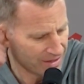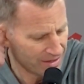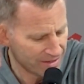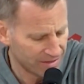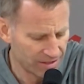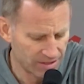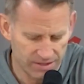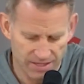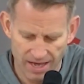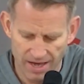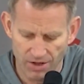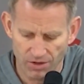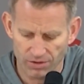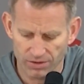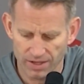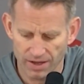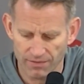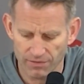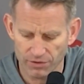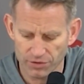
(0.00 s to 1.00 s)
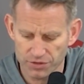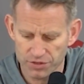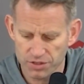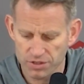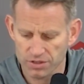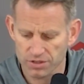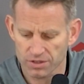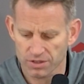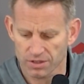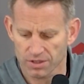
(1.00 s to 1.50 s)
the talent
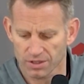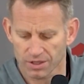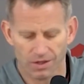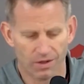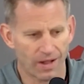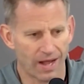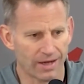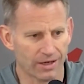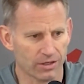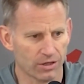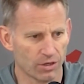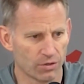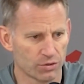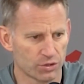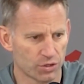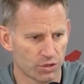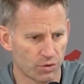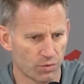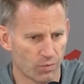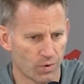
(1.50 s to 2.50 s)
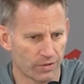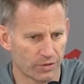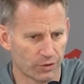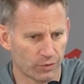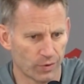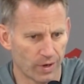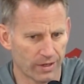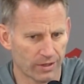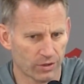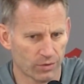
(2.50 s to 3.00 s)
levels a lot closer than what the
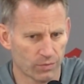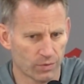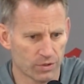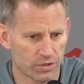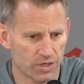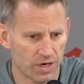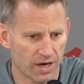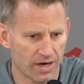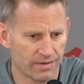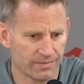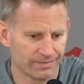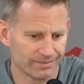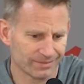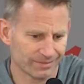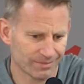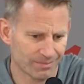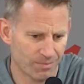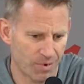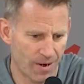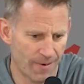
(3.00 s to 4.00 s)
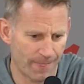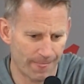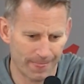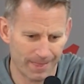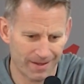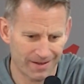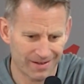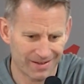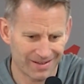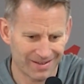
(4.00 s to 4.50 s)
record would say, but
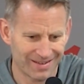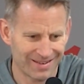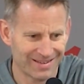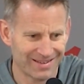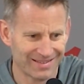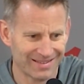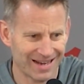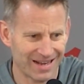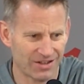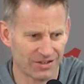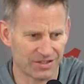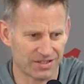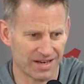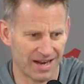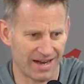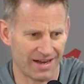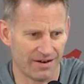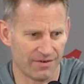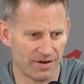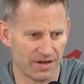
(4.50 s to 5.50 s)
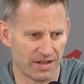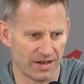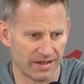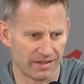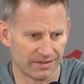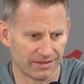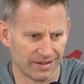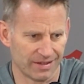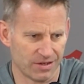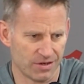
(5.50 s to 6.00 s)
talent's not
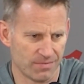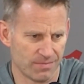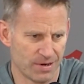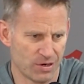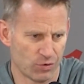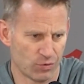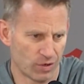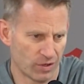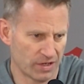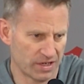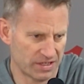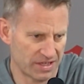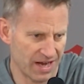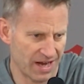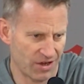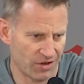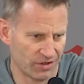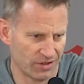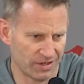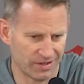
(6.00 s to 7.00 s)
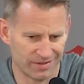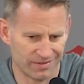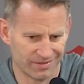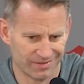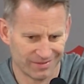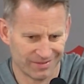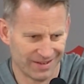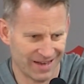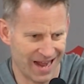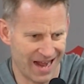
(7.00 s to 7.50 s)
everything. Like you can be really talented
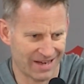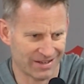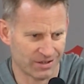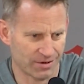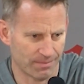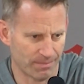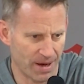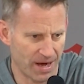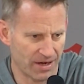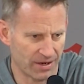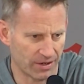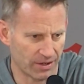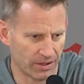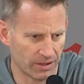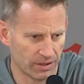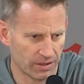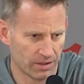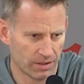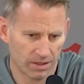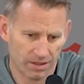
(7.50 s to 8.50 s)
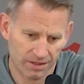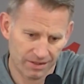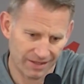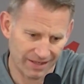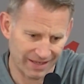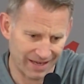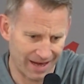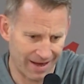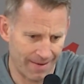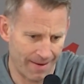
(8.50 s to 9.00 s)
non-competitor
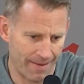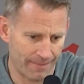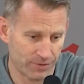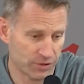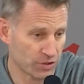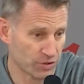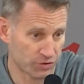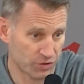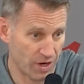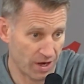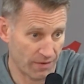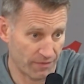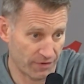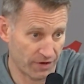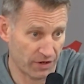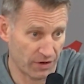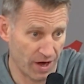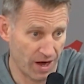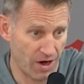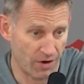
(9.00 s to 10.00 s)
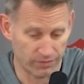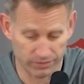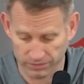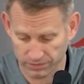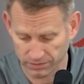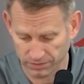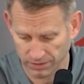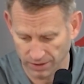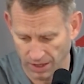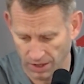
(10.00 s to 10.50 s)
like I'm still trying to figure out
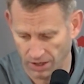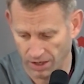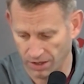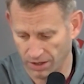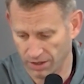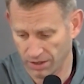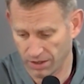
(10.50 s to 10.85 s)
are